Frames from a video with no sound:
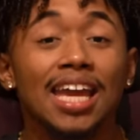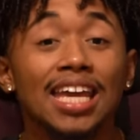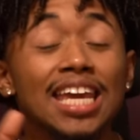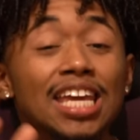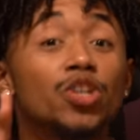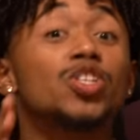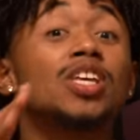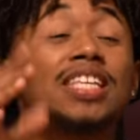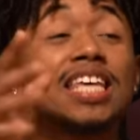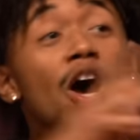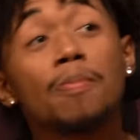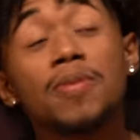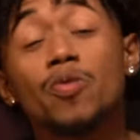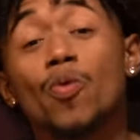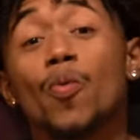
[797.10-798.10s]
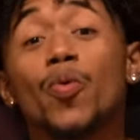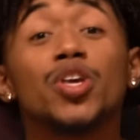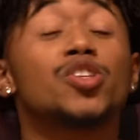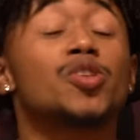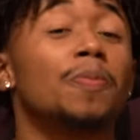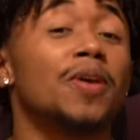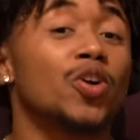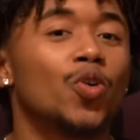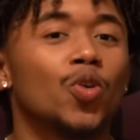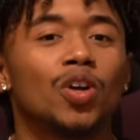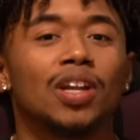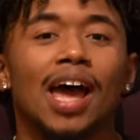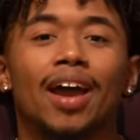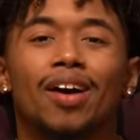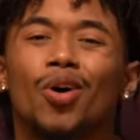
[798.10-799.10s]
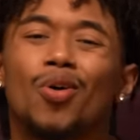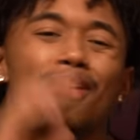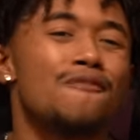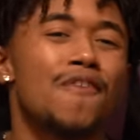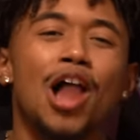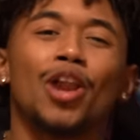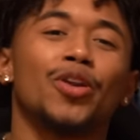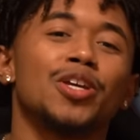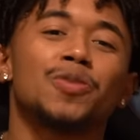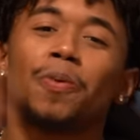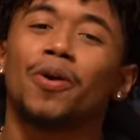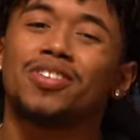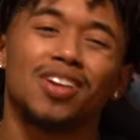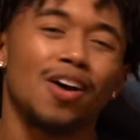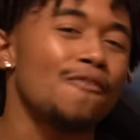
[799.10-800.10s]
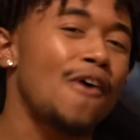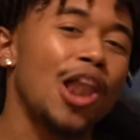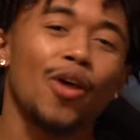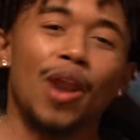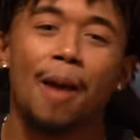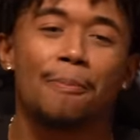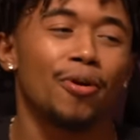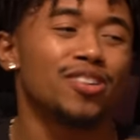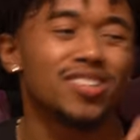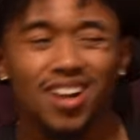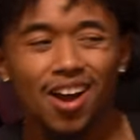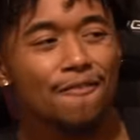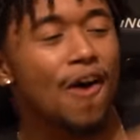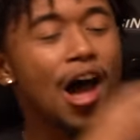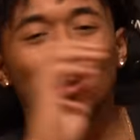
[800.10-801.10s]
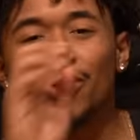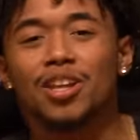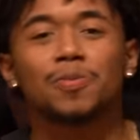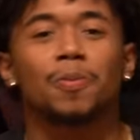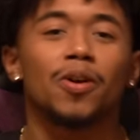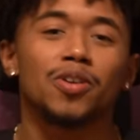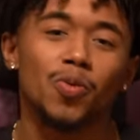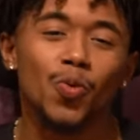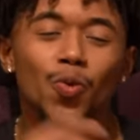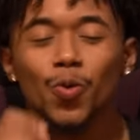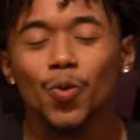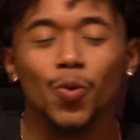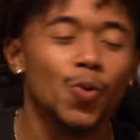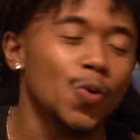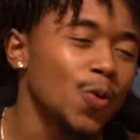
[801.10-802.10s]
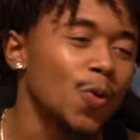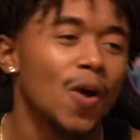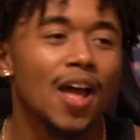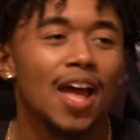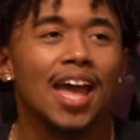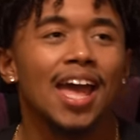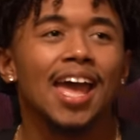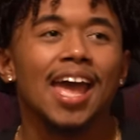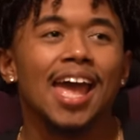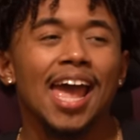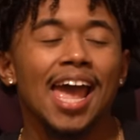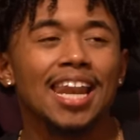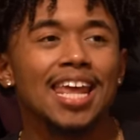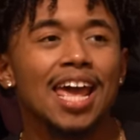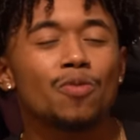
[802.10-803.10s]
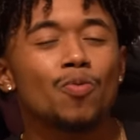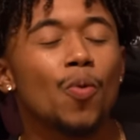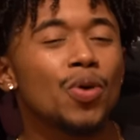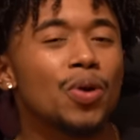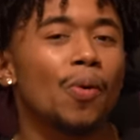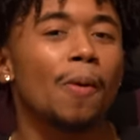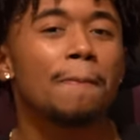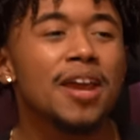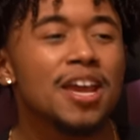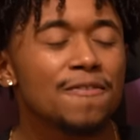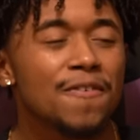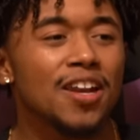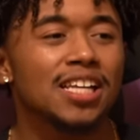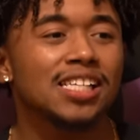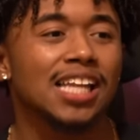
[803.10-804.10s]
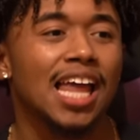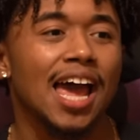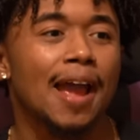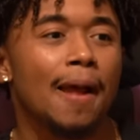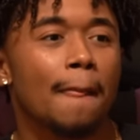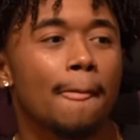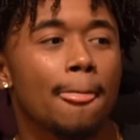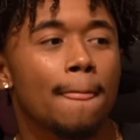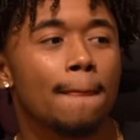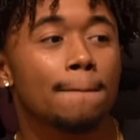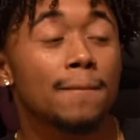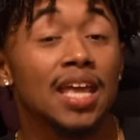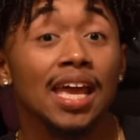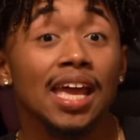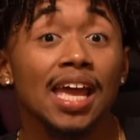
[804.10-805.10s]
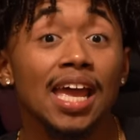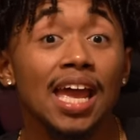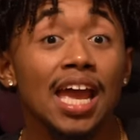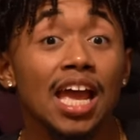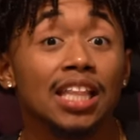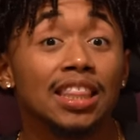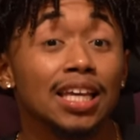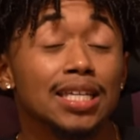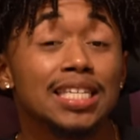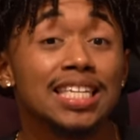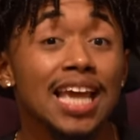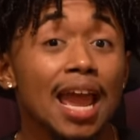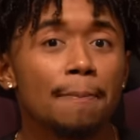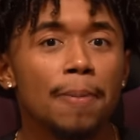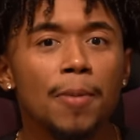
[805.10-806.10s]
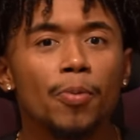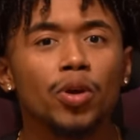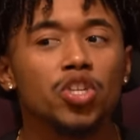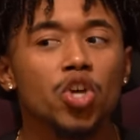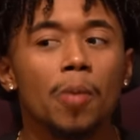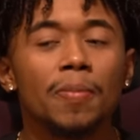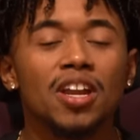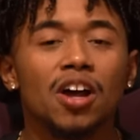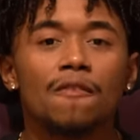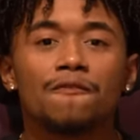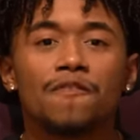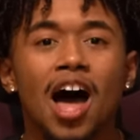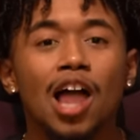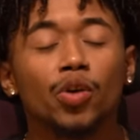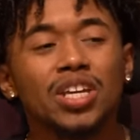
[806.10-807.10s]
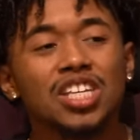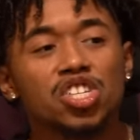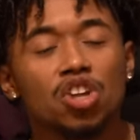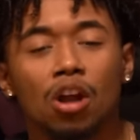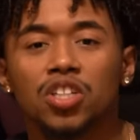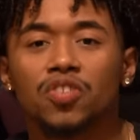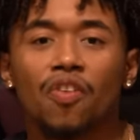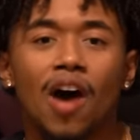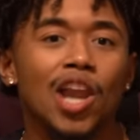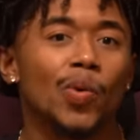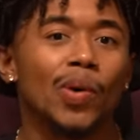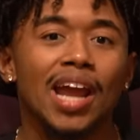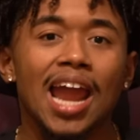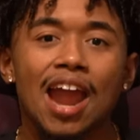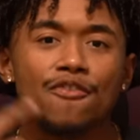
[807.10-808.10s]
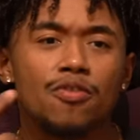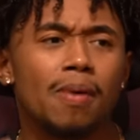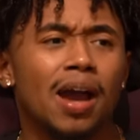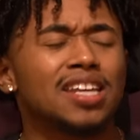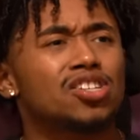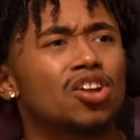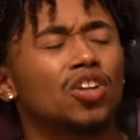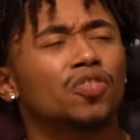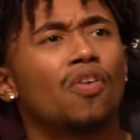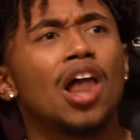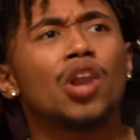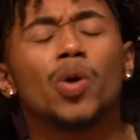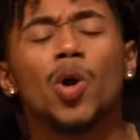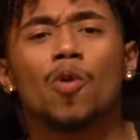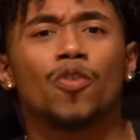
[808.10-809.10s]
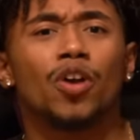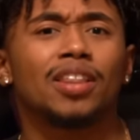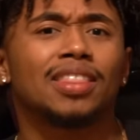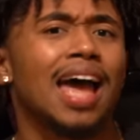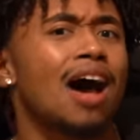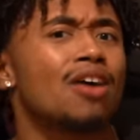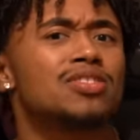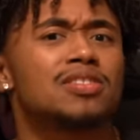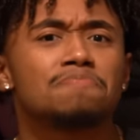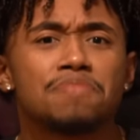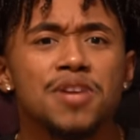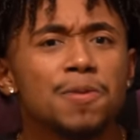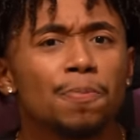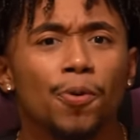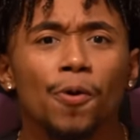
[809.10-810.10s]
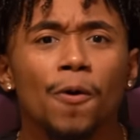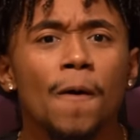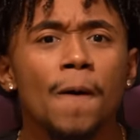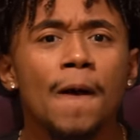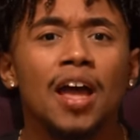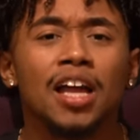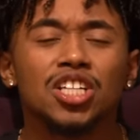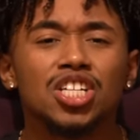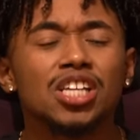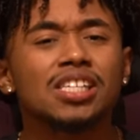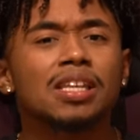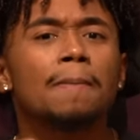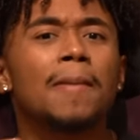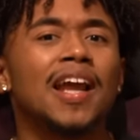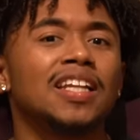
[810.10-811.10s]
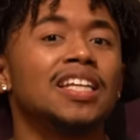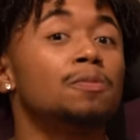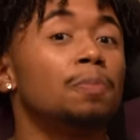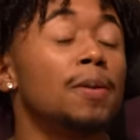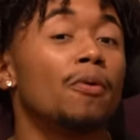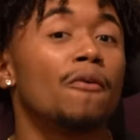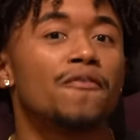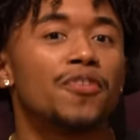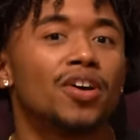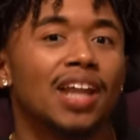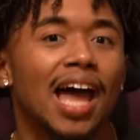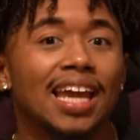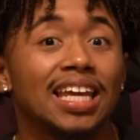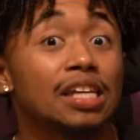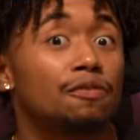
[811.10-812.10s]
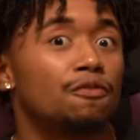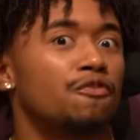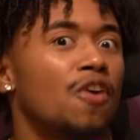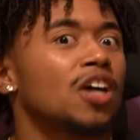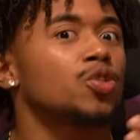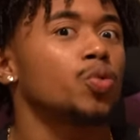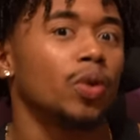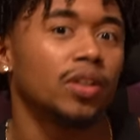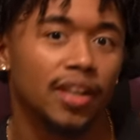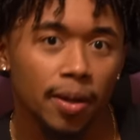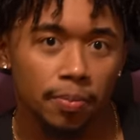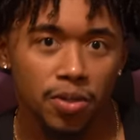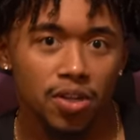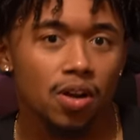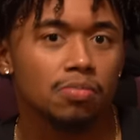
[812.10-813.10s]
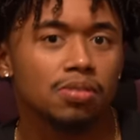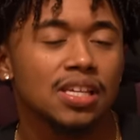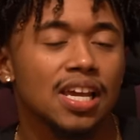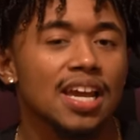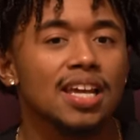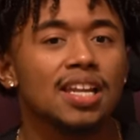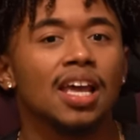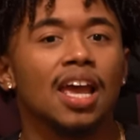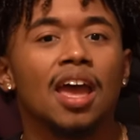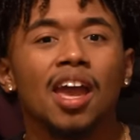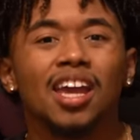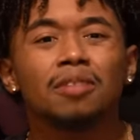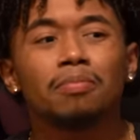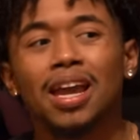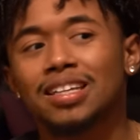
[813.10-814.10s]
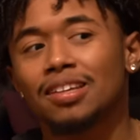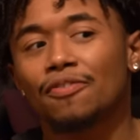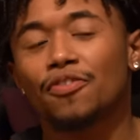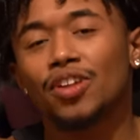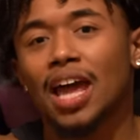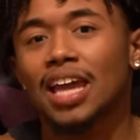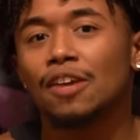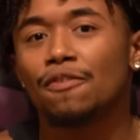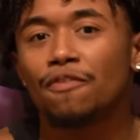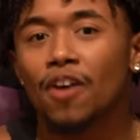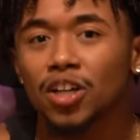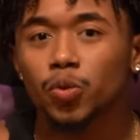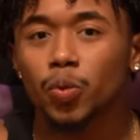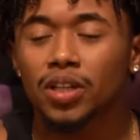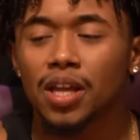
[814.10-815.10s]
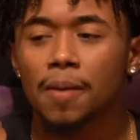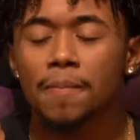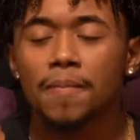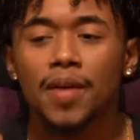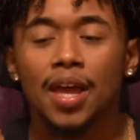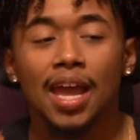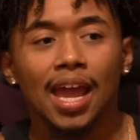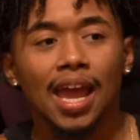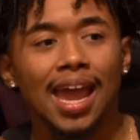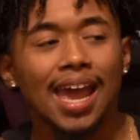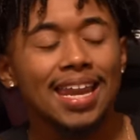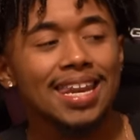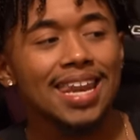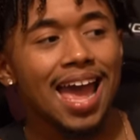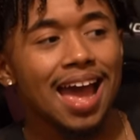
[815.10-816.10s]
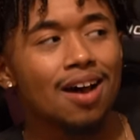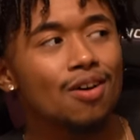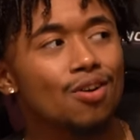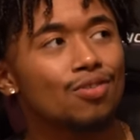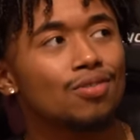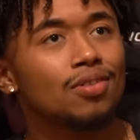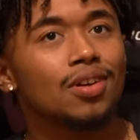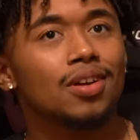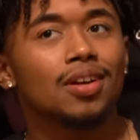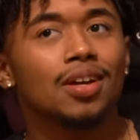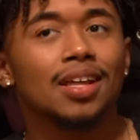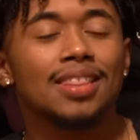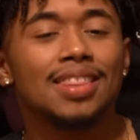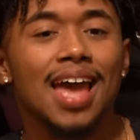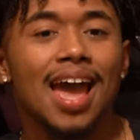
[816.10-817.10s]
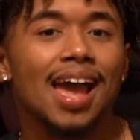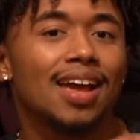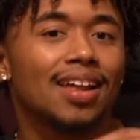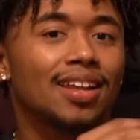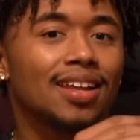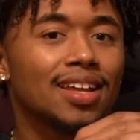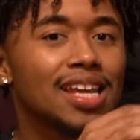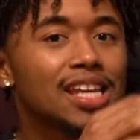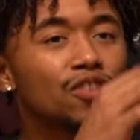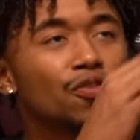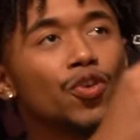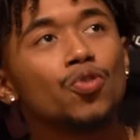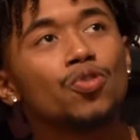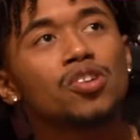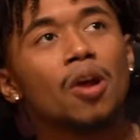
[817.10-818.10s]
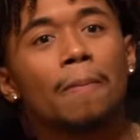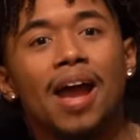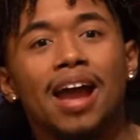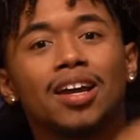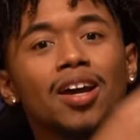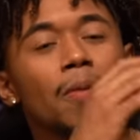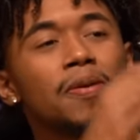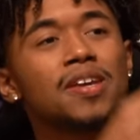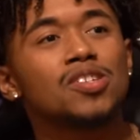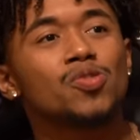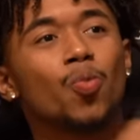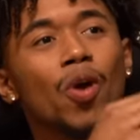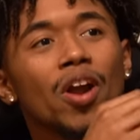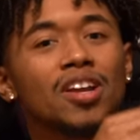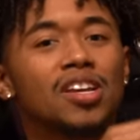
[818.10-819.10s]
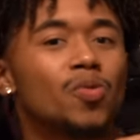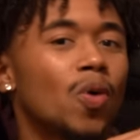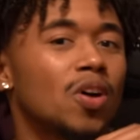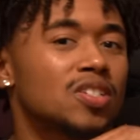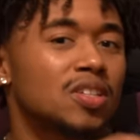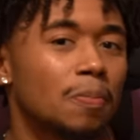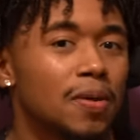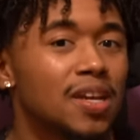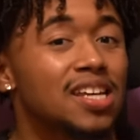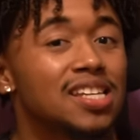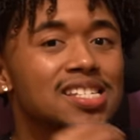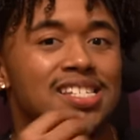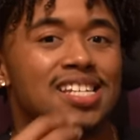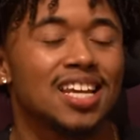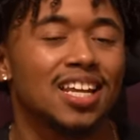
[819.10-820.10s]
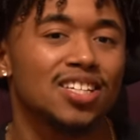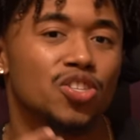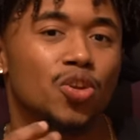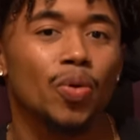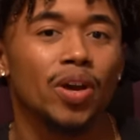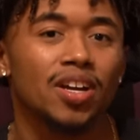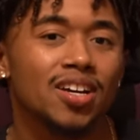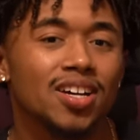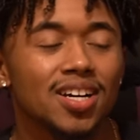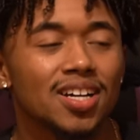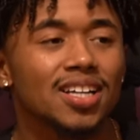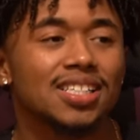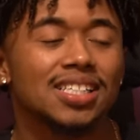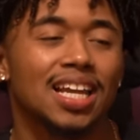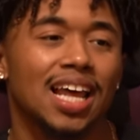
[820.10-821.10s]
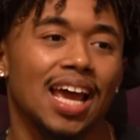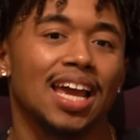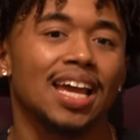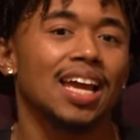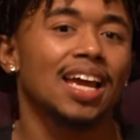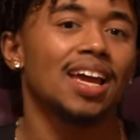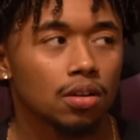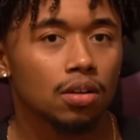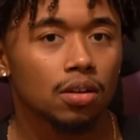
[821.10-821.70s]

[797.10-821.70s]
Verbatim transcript: he used to tell me when we used to be cool, like, oh, unfollow this person, unfollow that person, unfollow this person, woo, woo, woo. And then when we were beefing, it's like, the same people he told me to unfollow, he starts following everybody. He starts following over a thousand people just to make these people feel like he fucks with them. You know what I'm saying? He makes them feel like he fucks with them. And now that his views are back up, he's where he wants to be, his shit is doing good. It's like,